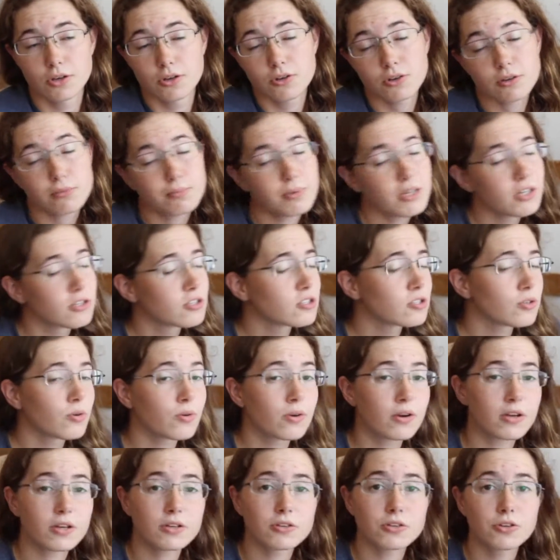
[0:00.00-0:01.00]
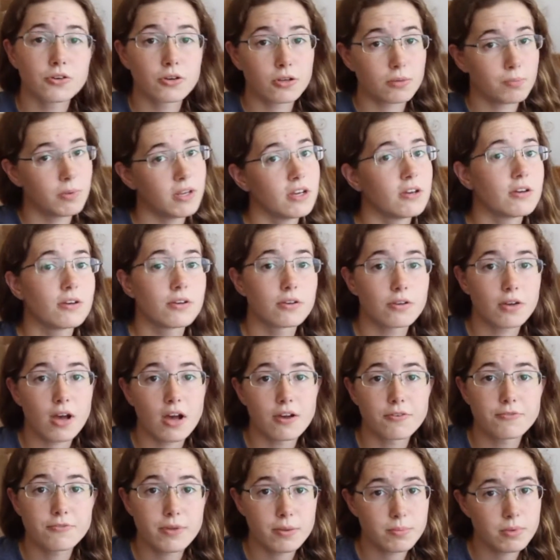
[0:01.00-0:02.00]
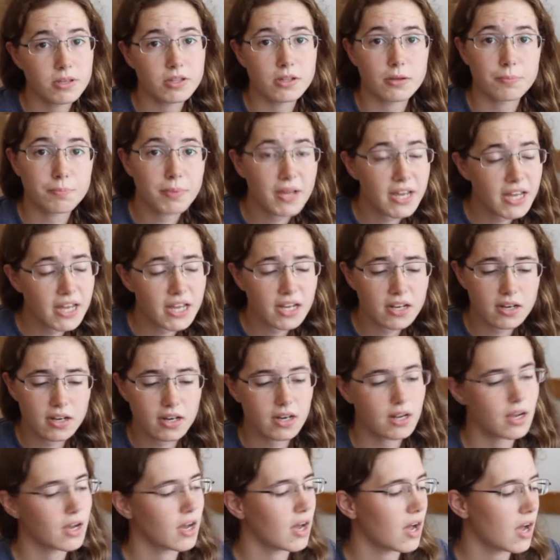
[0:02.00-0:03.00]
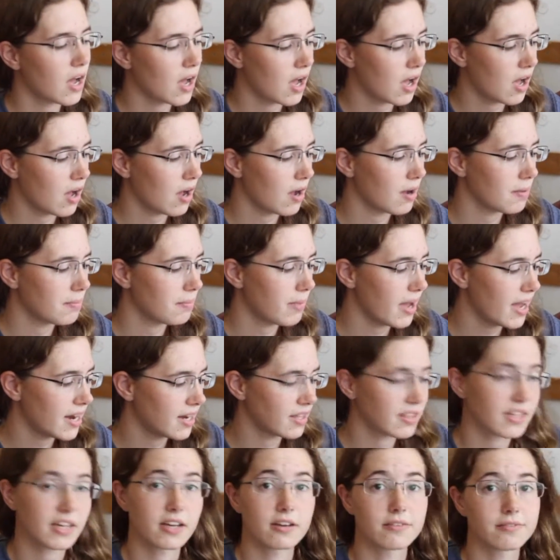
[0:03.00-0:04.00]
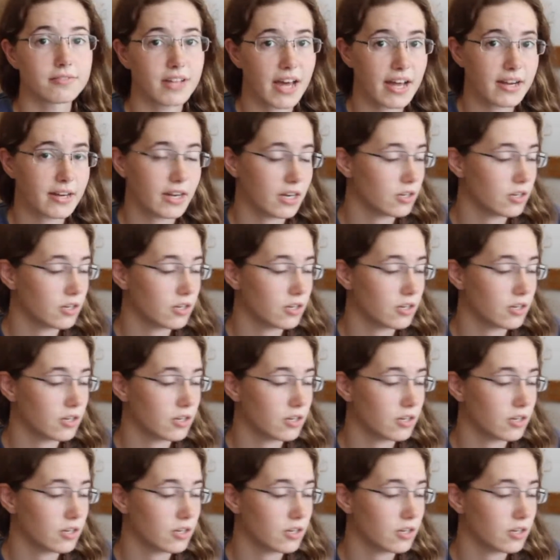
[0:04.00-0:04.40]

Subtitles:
Could be a sword, could be a fibula pin, anything of that